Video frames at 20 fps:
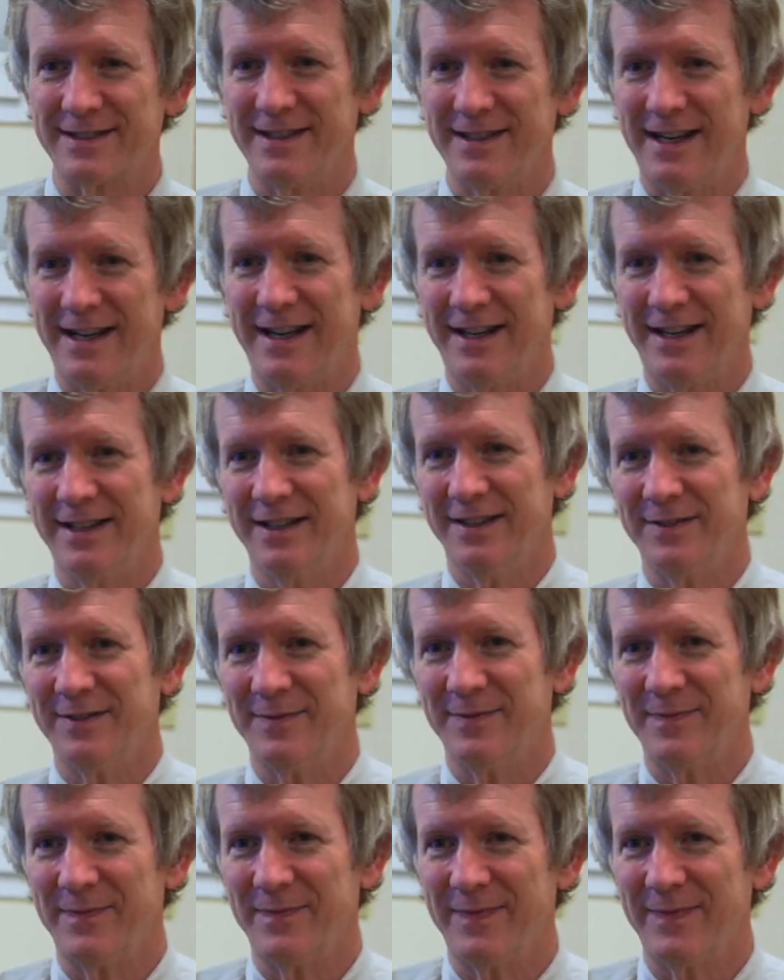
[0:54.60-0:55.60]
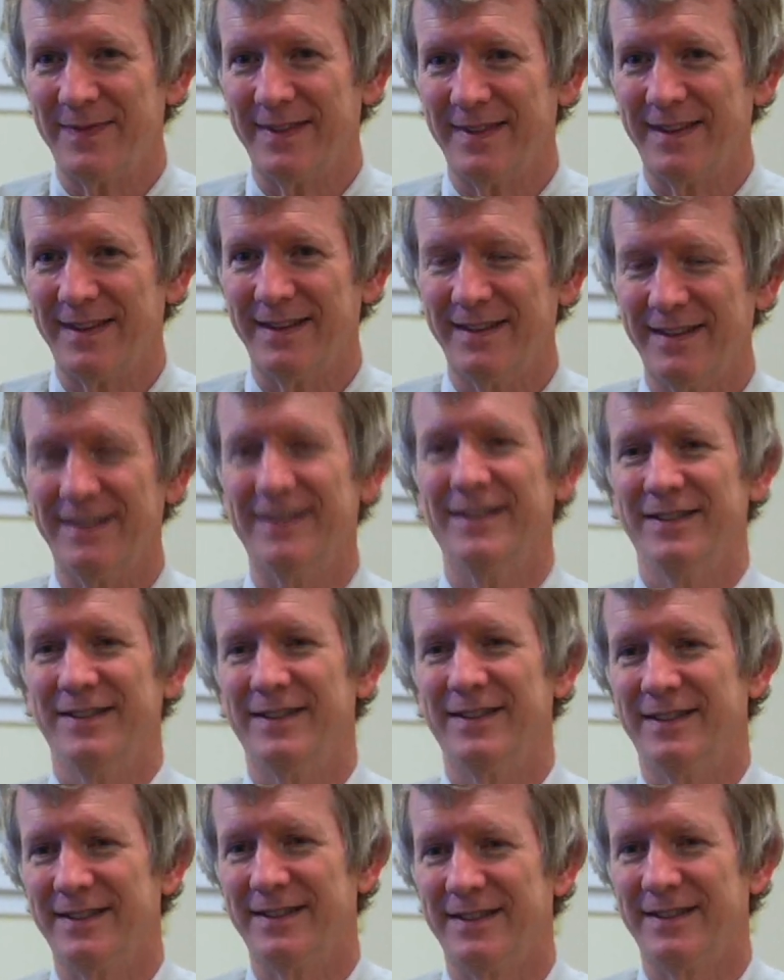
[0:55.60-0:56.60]
in MS patients to disease
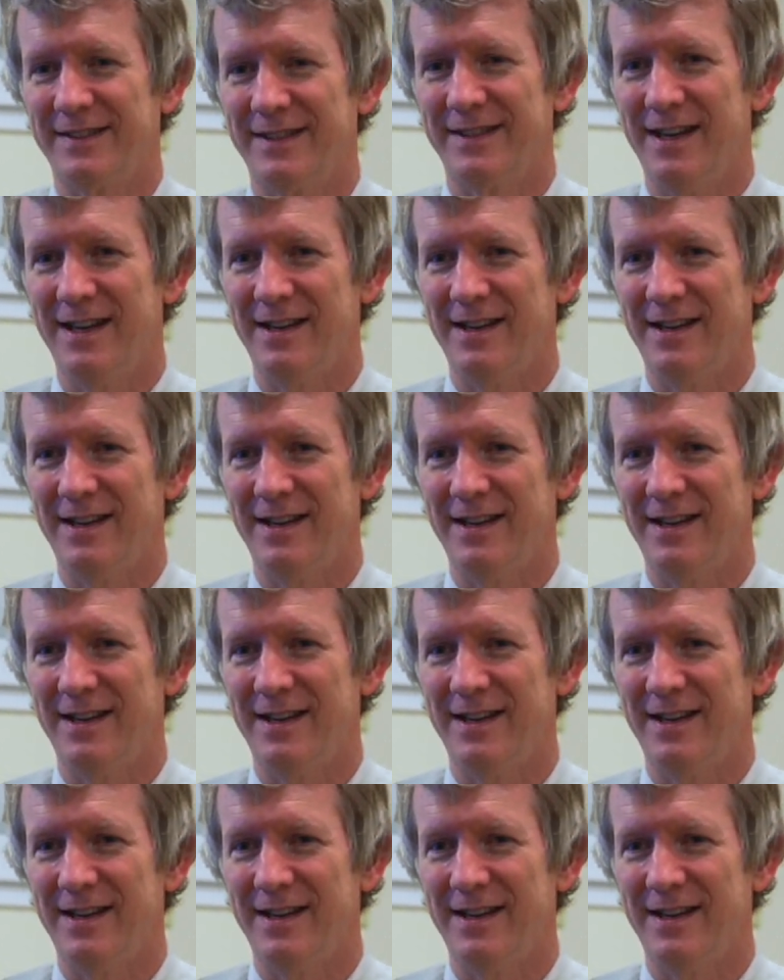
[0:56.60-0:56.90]
activity.